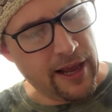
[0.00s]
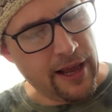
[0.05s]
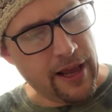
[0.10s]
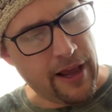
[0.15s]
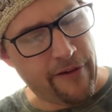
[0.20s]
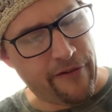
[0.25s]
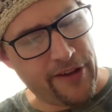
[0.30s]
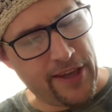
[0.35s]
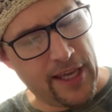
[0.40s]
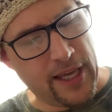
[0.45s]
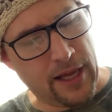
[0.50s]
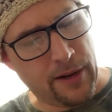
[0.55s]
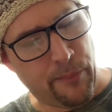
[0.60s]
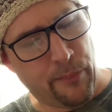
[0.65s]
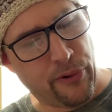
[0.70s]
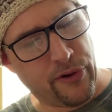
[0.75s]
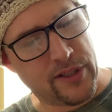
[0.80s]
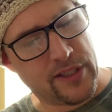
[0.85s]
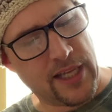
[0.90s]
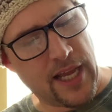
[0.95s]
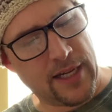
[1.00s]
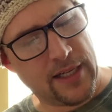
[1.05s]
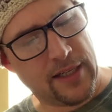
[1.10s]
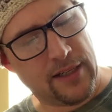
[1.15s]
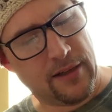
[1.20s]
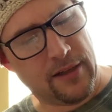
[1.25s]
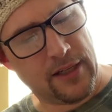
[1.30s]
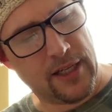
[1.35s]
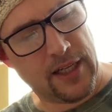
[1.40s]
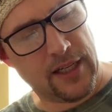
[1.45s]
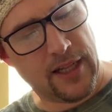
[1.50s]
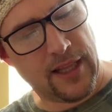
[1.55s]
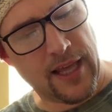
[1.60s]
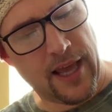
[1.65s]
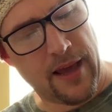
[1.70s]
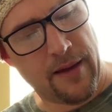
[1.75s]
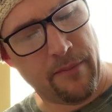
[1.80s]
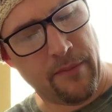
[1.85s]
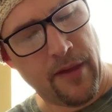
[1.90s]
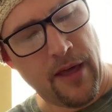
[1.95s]
if he had presented
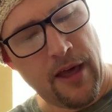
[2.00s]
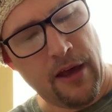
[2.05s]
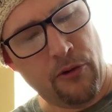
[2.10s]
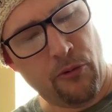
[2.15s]
them